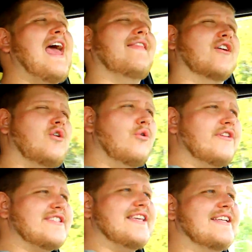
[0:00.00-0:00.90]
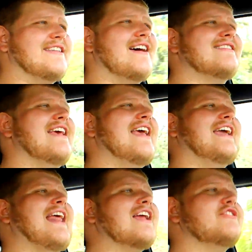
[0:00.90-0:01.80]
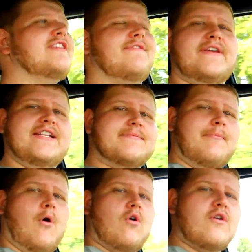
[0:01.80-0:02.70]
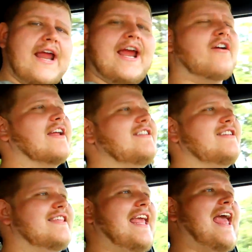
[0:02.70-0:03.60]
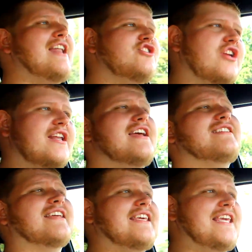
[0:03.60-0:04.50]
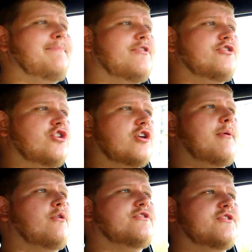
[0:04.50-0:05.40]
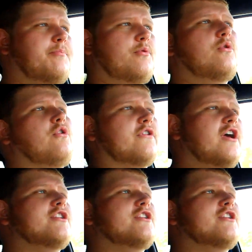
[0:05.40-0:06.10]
And the coolest thing it does, it actually feeds more air into the engine to keep the turbos spool.